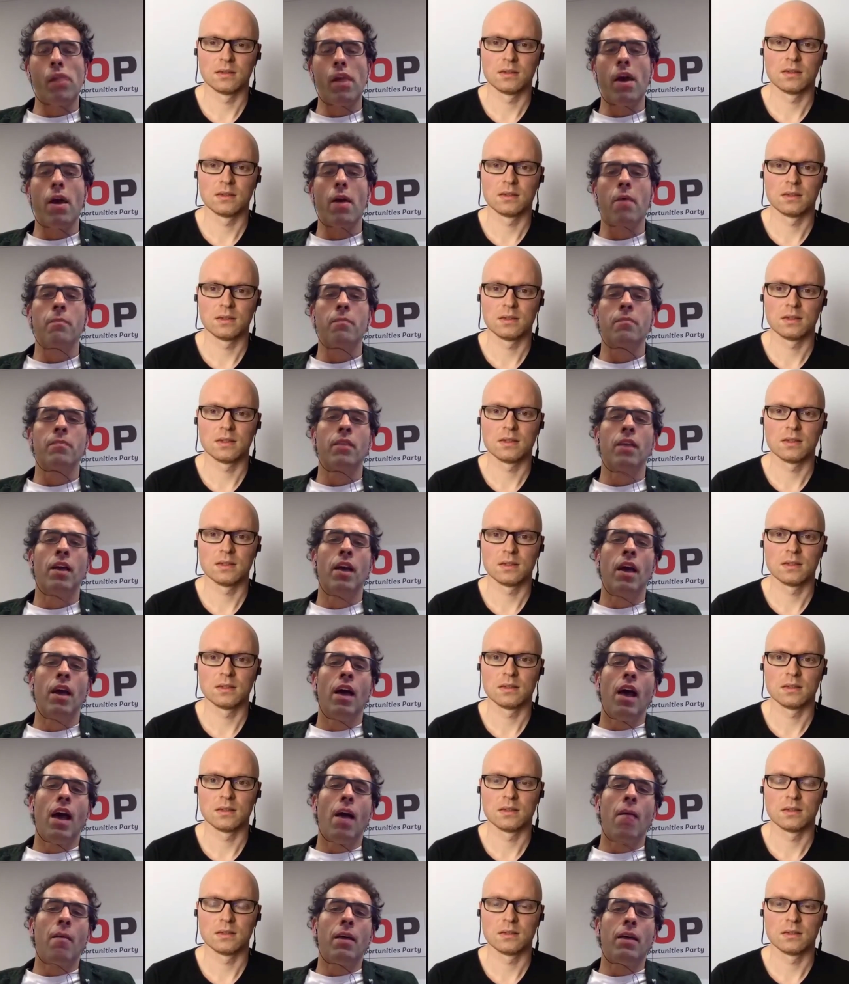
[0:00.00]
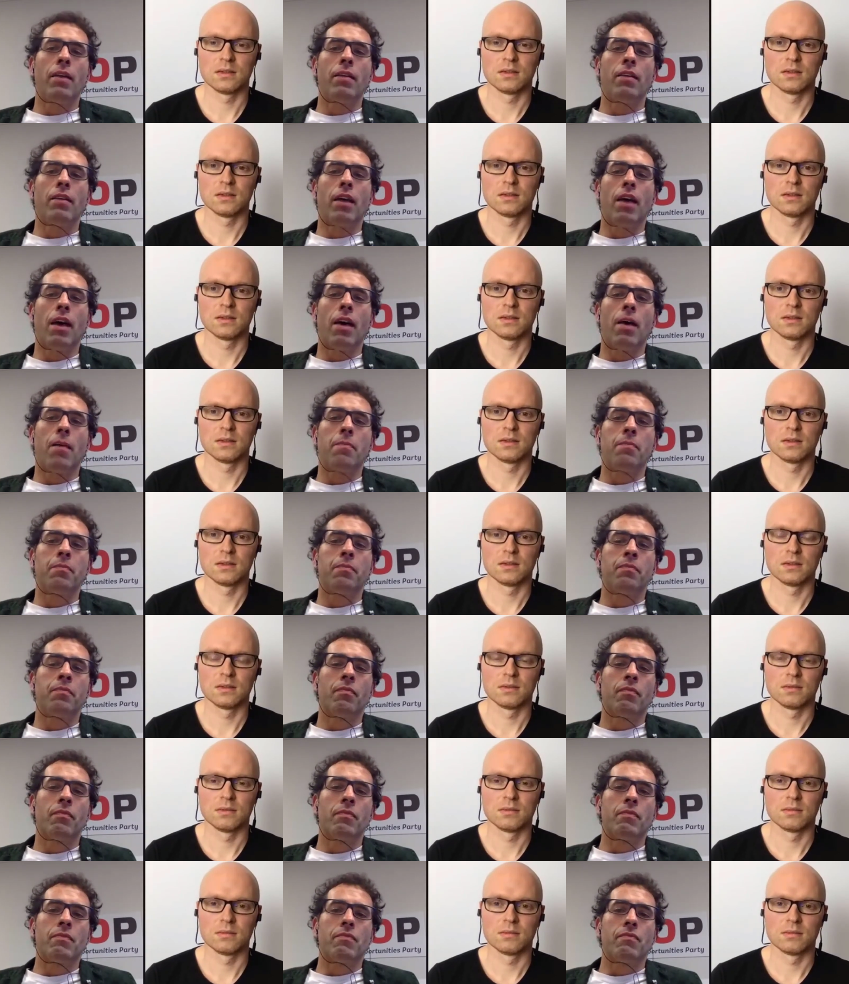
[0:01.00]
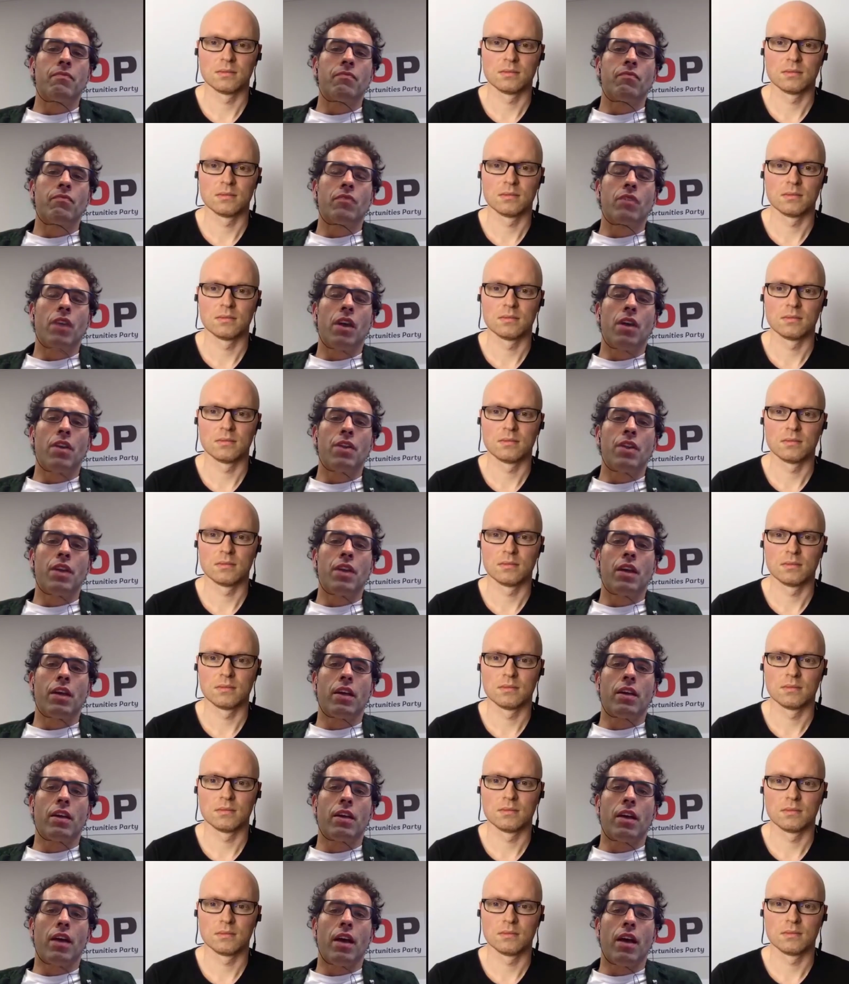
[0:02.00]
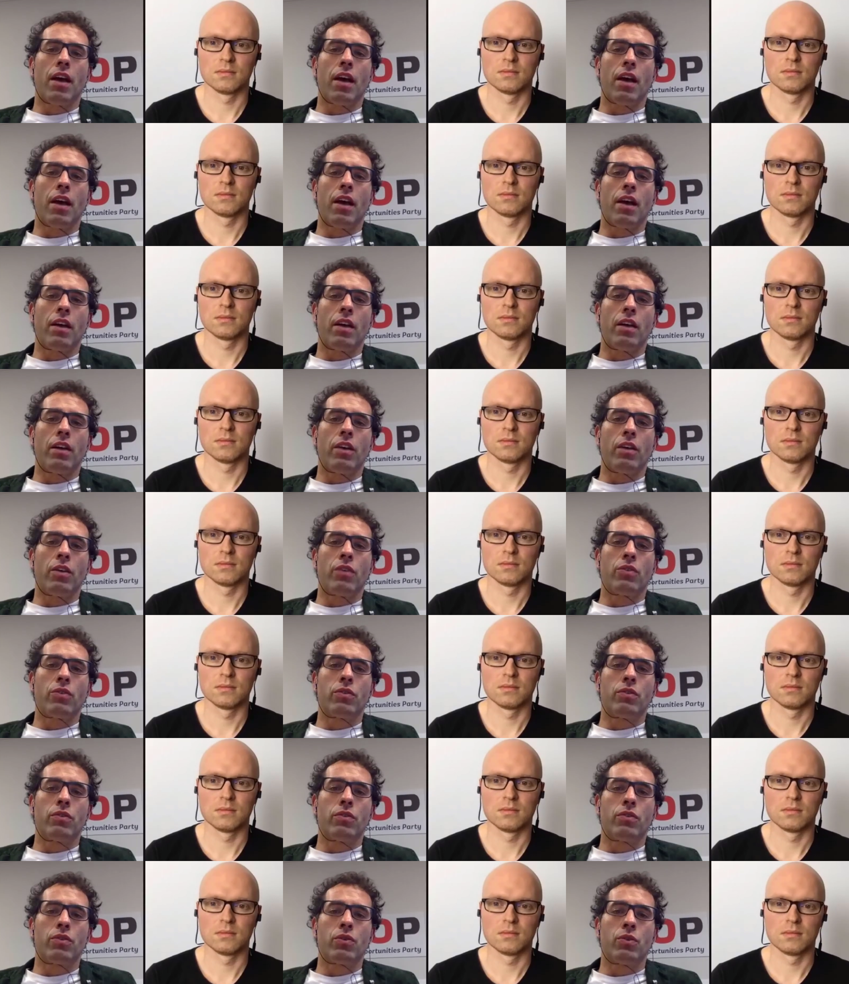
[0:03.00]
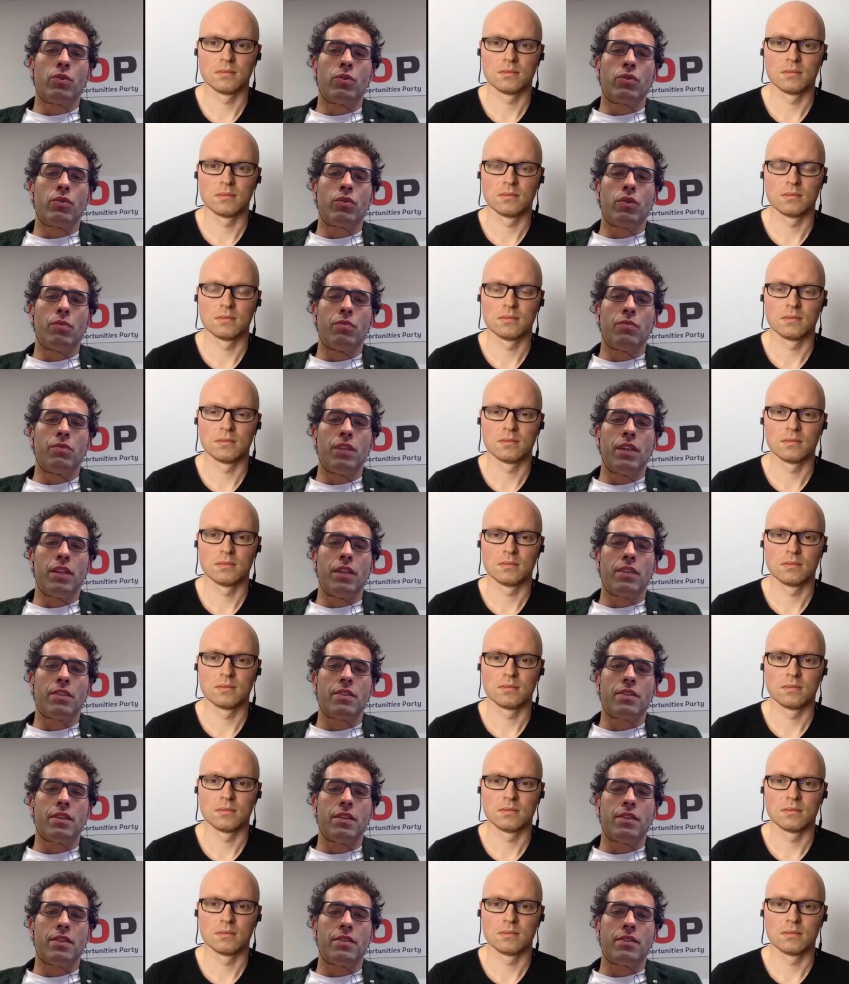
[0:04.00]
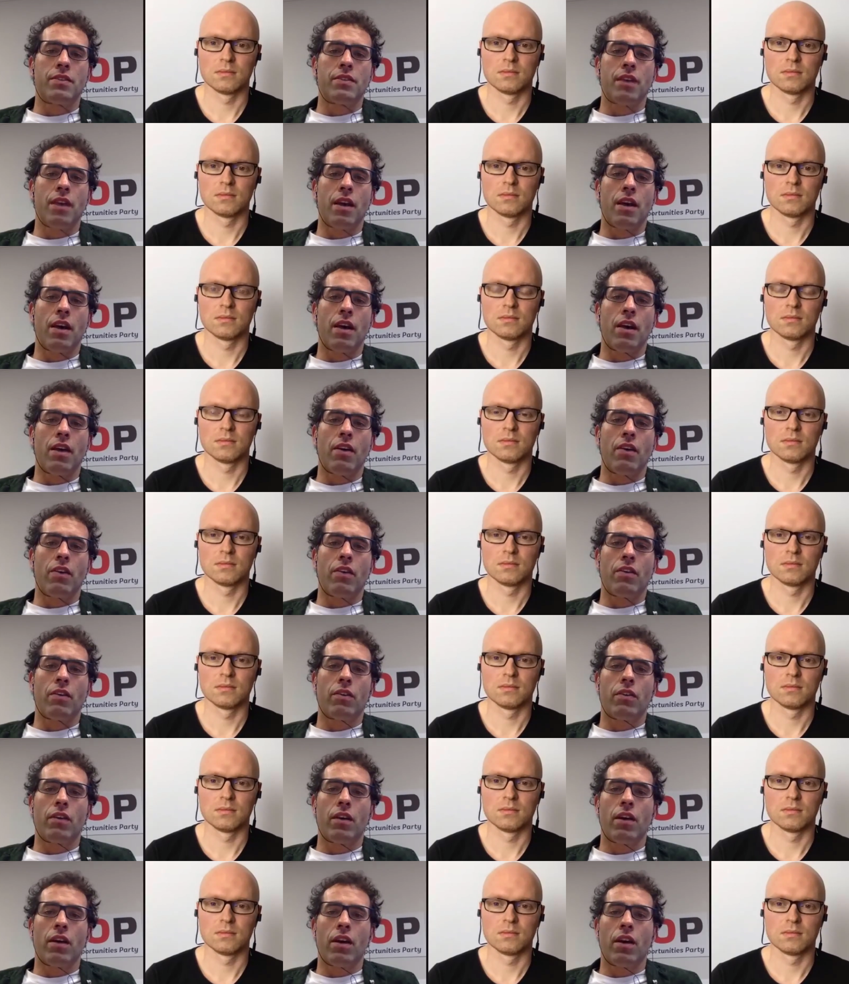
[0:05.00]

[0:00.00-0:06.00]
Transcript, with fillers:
Speaker 1: Yeah. I mean, um, I think, uh, you know, short term tenancies are,